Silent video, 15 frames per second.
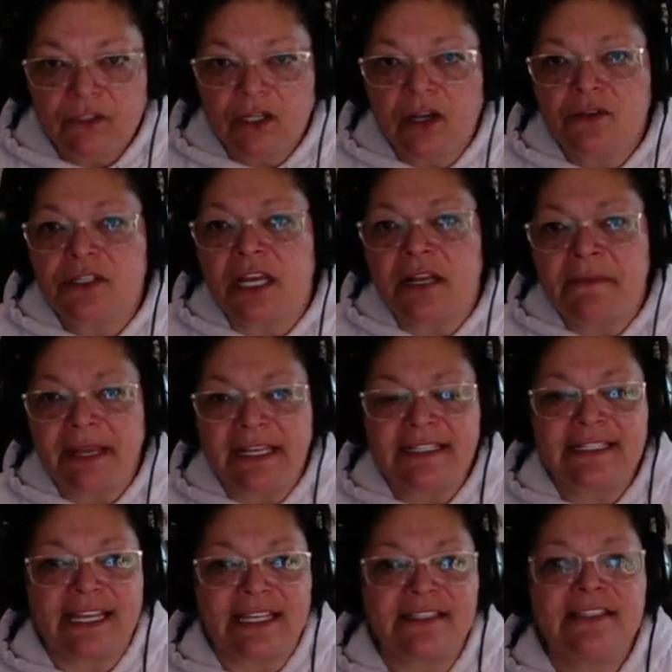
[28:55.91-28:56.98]
O'Donovan Bain
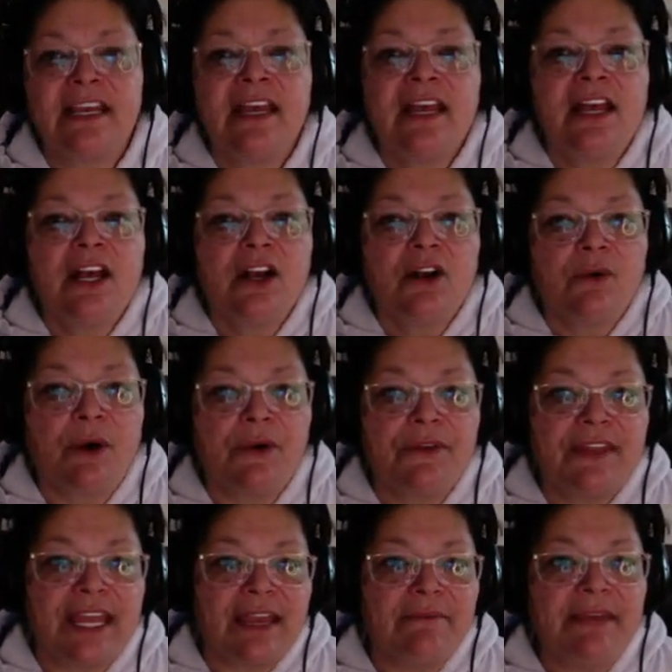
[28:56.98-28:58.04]
says, quote,
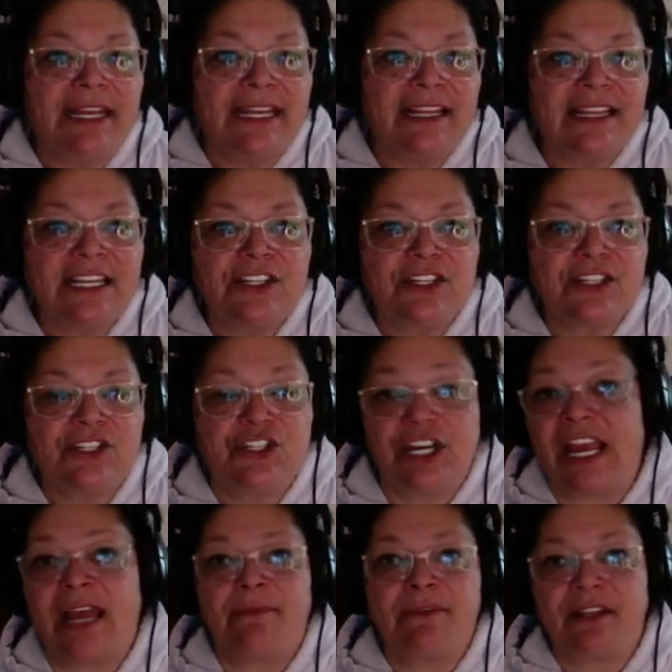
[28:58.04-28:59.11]
they immediately just
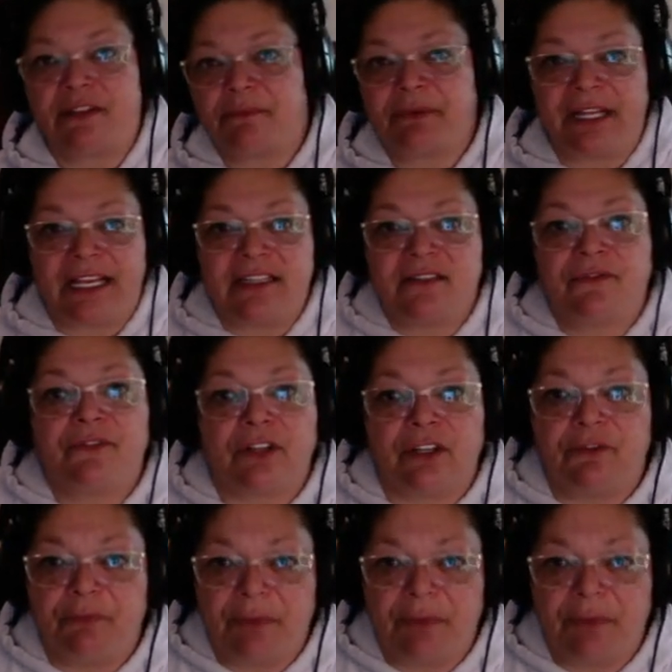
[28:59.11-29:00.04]
jammed the place full of